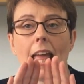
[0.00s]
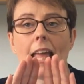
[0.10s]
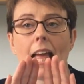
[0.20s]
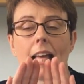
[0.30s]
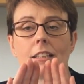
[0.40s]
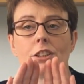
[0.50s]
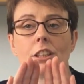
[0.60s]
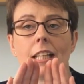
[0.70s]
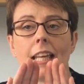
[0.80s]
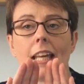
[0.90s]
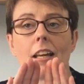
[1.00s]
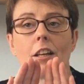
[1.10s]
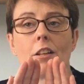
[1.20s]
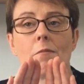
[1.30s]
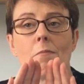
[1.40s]
It actually
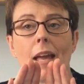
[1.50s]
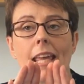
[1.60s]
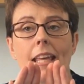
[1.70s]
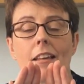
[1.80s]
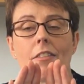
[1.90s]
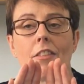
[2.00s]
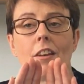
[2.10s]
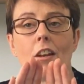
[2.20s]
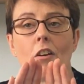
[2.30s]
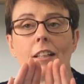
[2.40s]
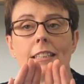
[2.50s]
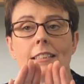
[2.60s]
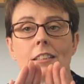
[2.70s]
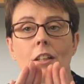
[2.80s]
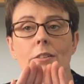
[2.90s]
can make the
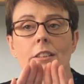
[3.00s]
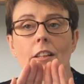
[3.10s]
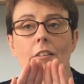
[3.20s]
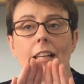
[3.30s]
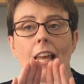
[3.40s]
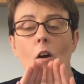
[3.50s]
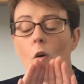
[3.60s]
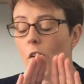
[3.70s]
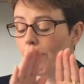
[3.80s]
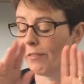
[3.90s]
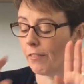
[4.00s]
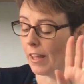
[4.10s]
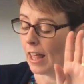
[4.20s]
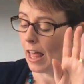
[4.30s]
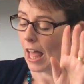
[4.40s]
lines go slightly off,
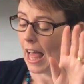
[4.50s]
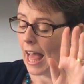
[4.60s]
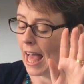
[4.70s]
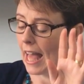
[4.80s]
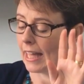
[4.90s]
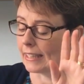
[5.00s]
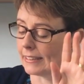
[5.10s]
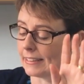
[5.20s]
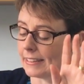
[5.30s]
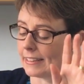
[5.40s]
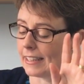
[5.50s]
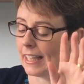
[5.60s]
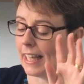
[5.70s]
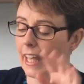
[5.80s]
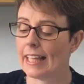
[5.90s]
and
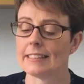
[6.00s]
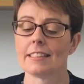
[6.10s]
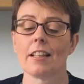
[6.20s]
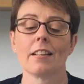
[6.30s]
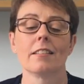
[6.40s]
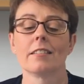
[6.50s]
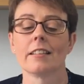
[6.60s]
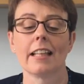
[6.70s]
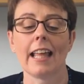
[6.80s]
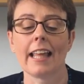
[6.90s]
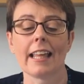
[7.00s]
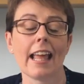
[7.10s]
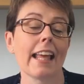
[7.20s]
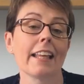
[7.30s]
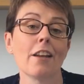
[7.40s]

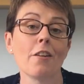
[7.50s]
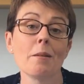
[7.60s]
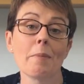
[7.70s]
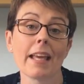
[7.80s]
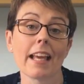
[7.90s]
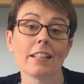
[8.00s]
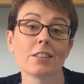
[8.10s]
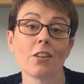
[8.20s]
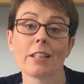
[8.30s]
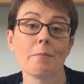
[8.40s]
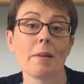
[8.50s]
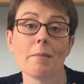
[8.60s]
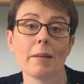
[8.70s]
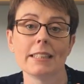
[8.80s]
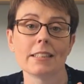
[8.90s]
it can only be a tiny
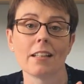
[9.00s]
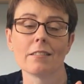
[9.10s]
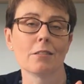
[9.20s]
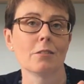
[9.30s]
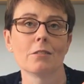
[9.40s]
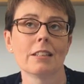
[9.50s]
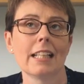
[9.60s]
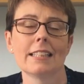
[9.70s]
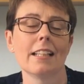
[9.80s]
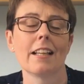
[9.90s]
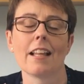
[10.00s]
millimetre or less,